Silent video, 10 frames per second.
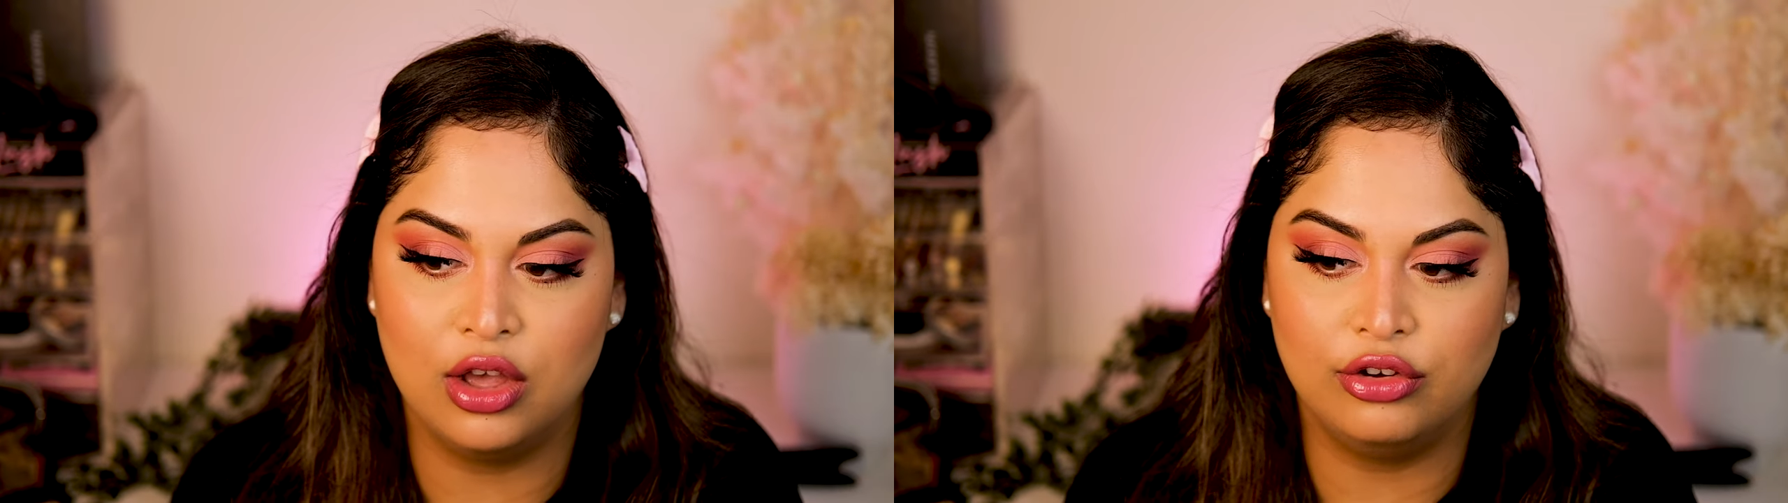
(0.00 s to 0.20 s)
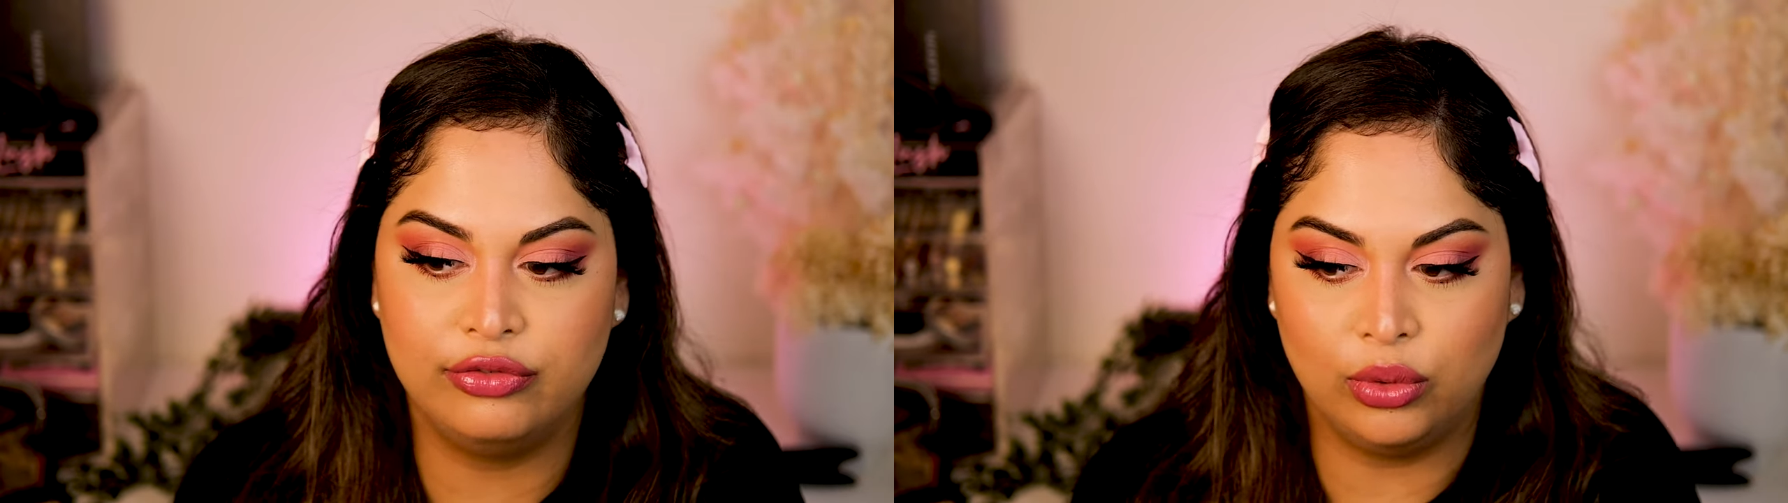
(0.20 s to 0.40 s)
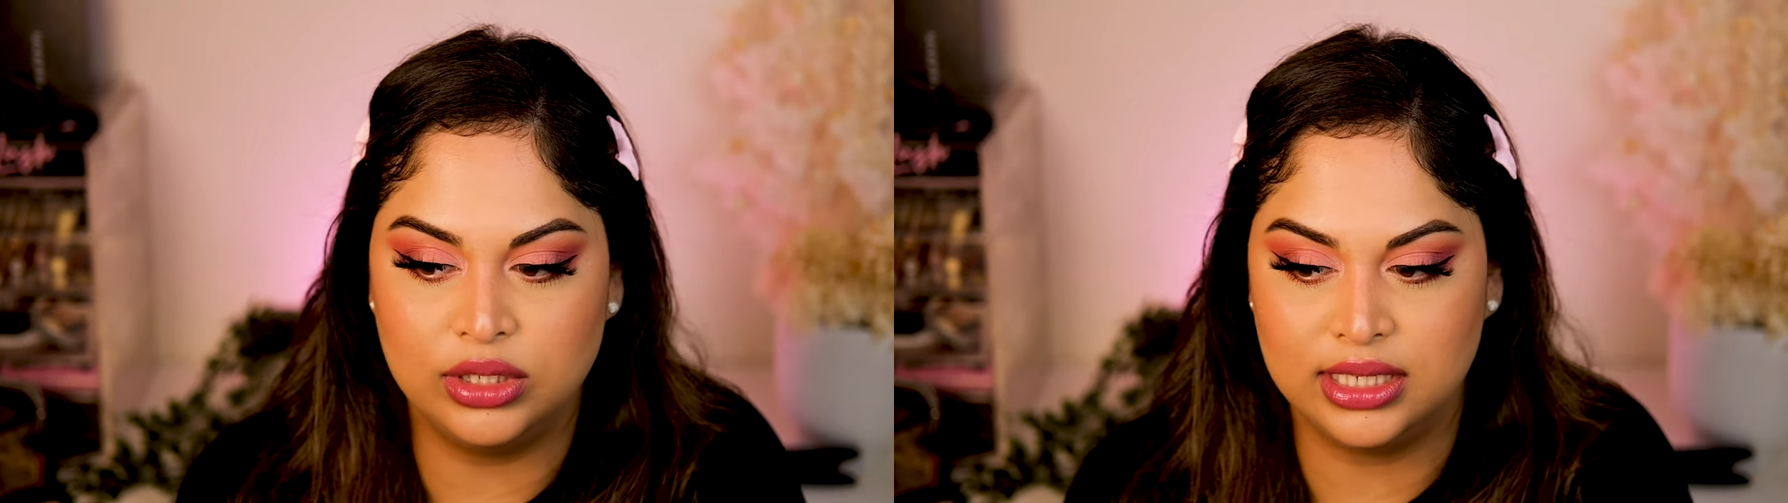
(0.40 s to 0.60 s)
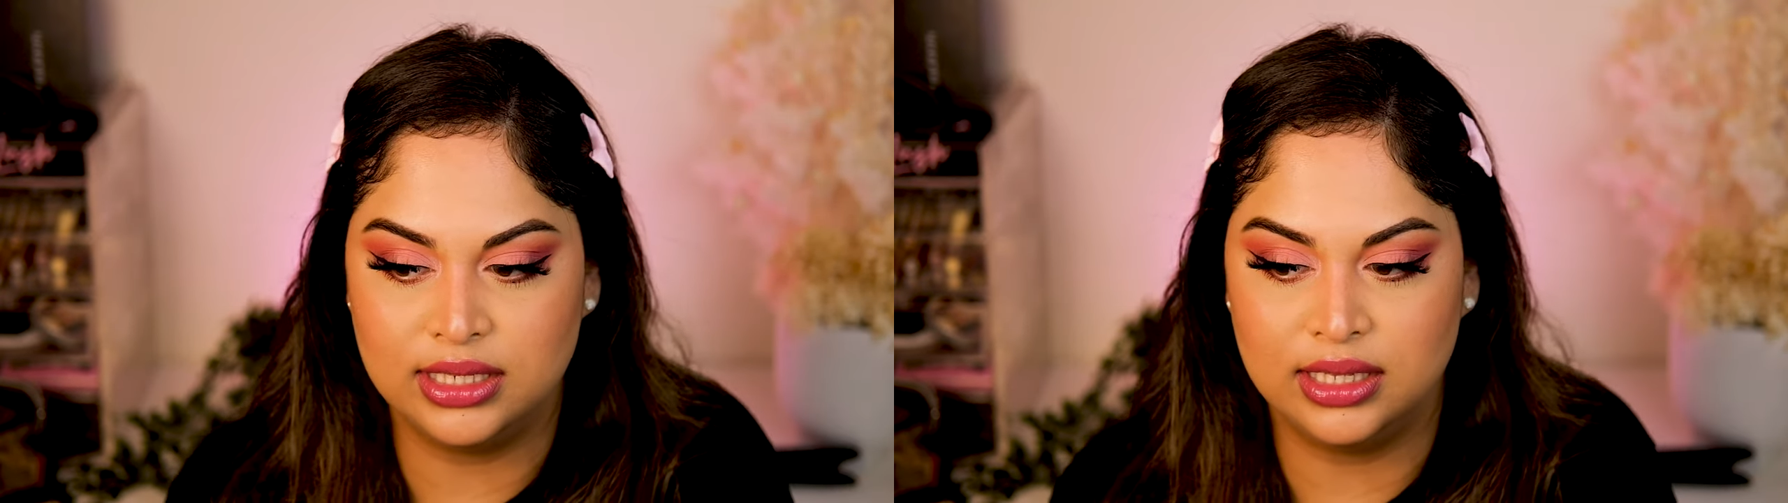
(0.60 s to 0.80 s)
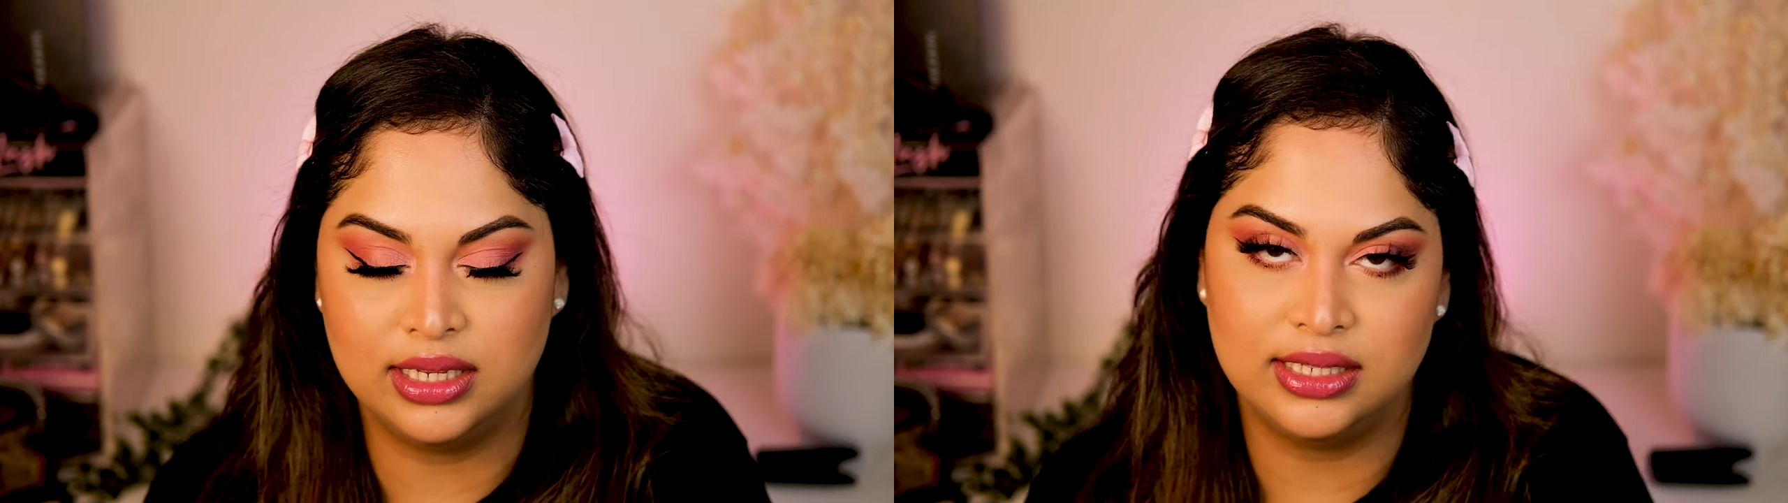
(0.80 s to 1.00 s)
forced
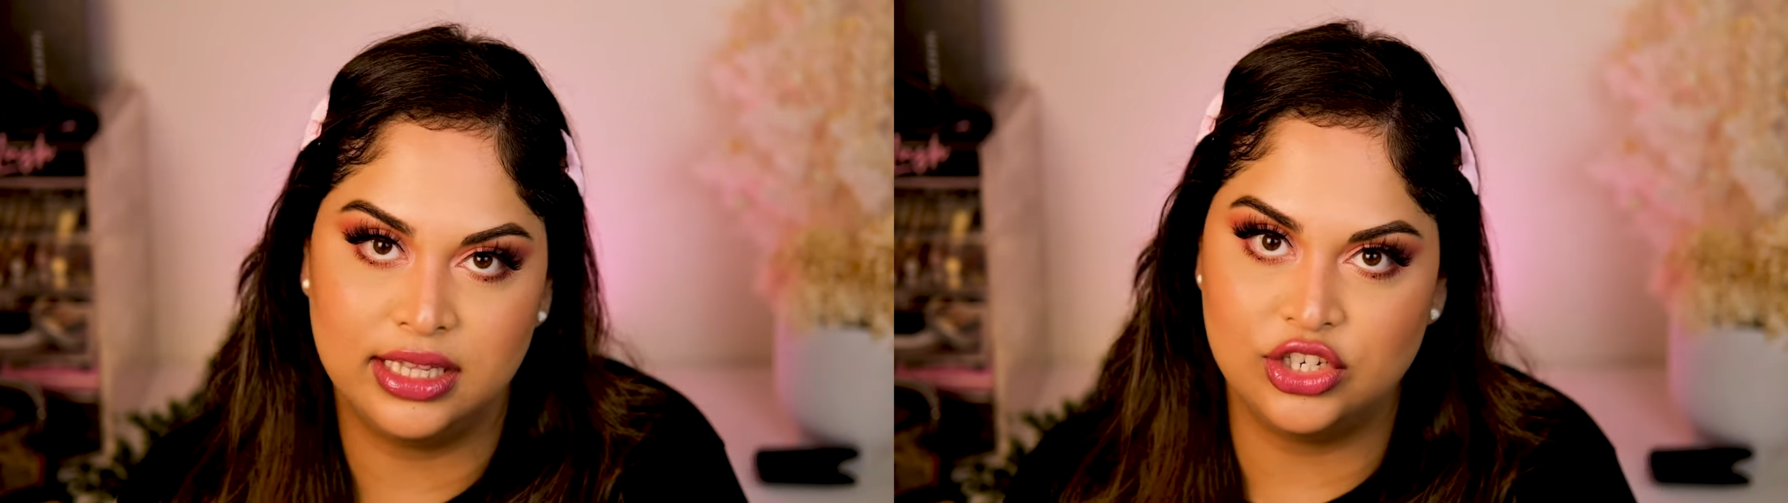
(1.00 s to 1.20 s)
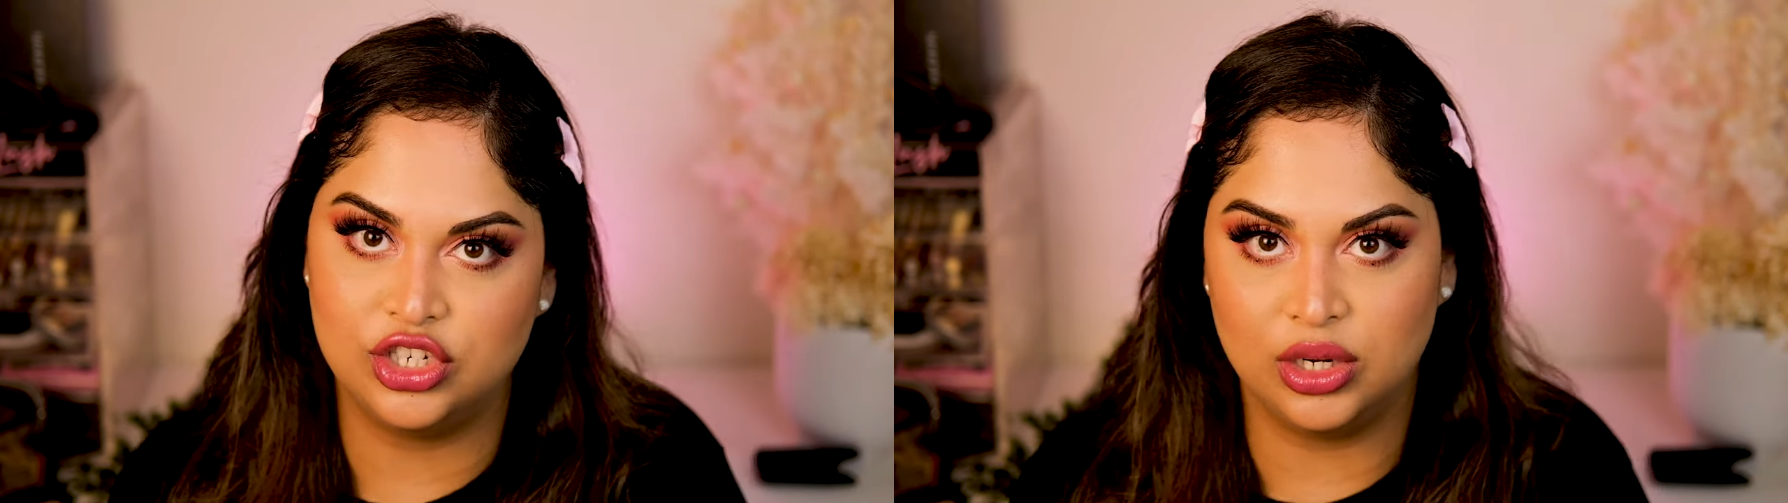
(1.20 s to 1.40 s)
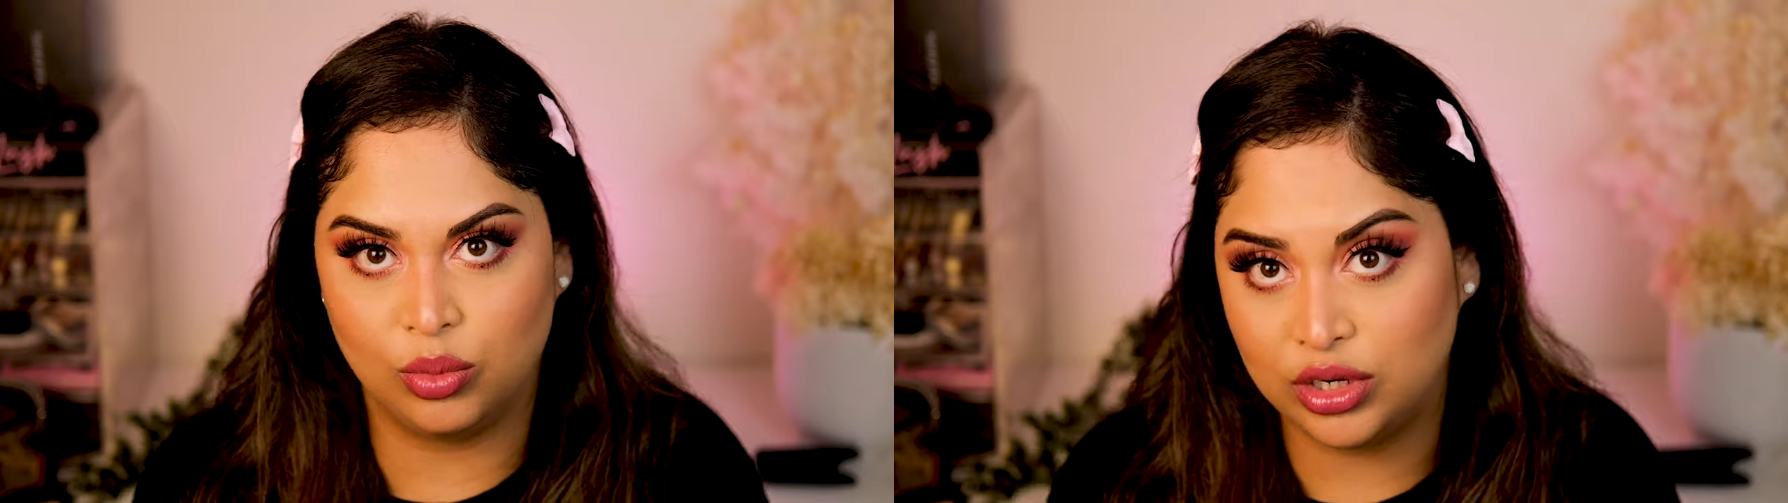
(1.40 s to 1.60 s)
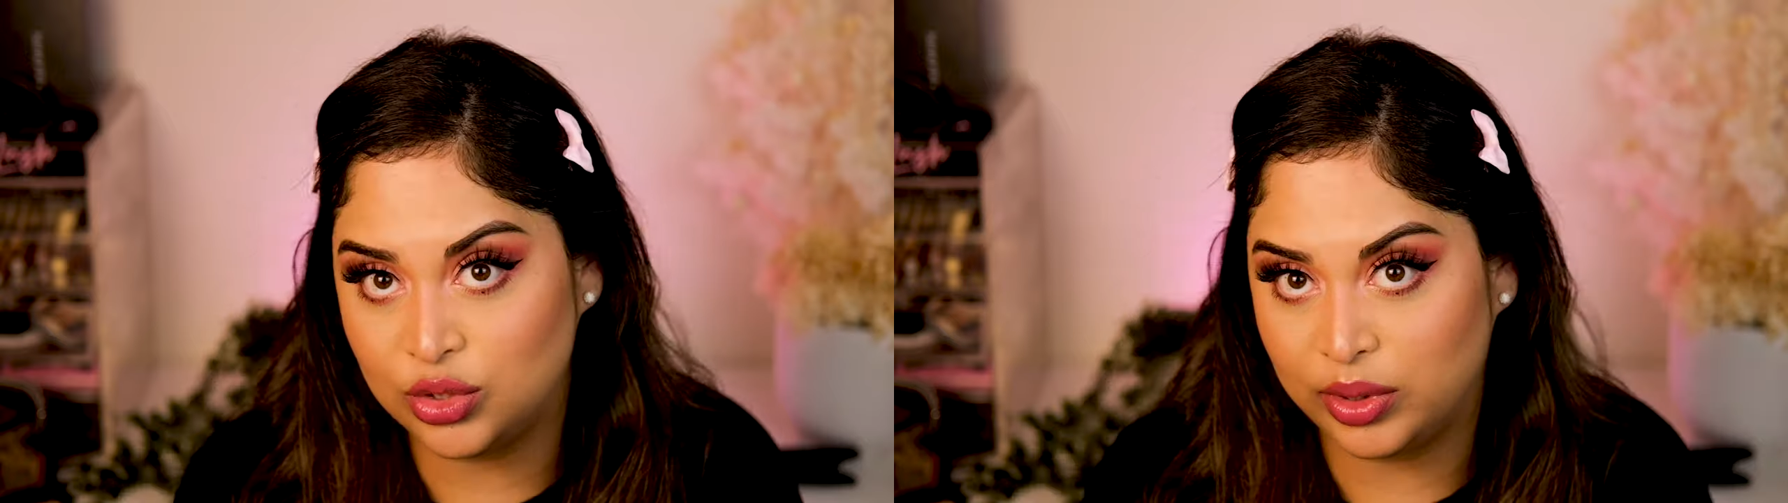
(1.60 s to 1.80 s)
into this and that she didn't want to do